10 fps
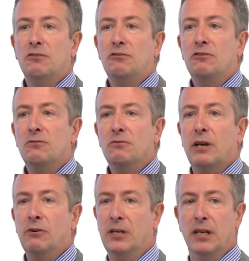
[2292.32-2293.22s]
you
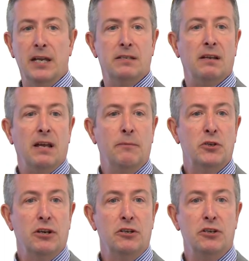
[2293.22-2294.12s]
calculate how
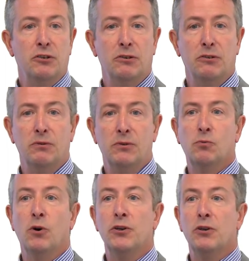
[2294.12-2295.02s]
much energy you use,
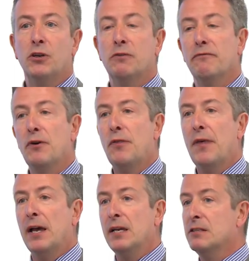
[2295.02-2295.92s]
what you convert
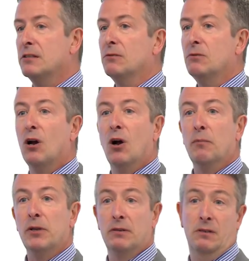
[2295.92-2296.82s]
that into
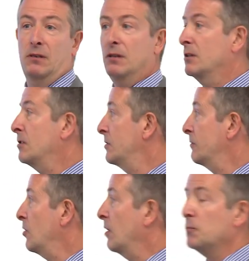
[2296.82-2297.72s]
carbon, tons
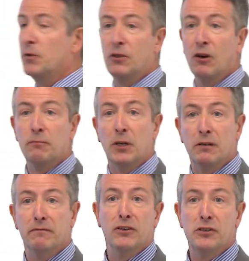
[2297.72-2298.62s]
of carbon, with government
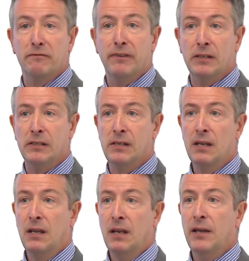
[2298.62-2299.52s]
conversion factors,
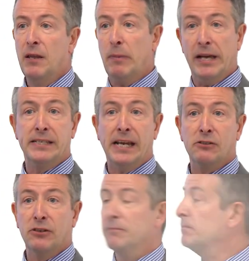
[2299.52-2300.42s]
and then pay a
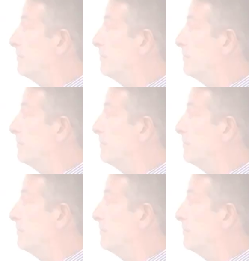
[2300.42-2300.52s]
tax on it.